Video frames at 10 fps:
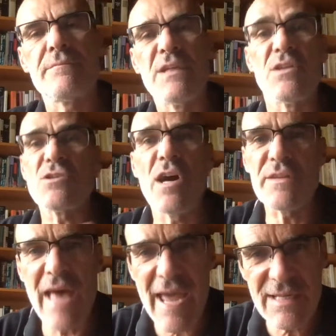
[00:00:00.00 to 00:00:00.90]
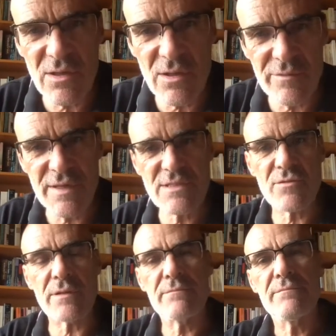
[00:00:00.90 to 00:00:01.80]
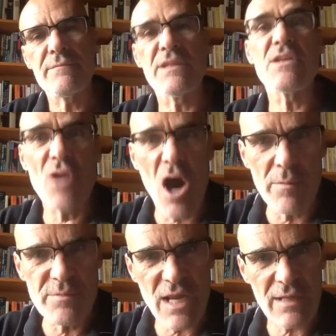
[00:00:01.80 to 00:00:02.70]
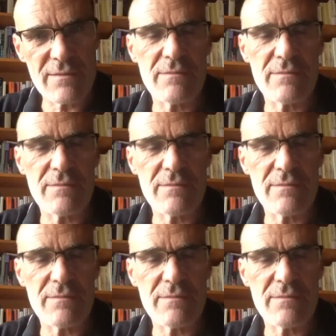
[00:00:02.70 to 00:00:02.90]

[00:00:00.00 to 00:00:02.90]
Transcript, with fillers: It is not an actor of history, it is an object.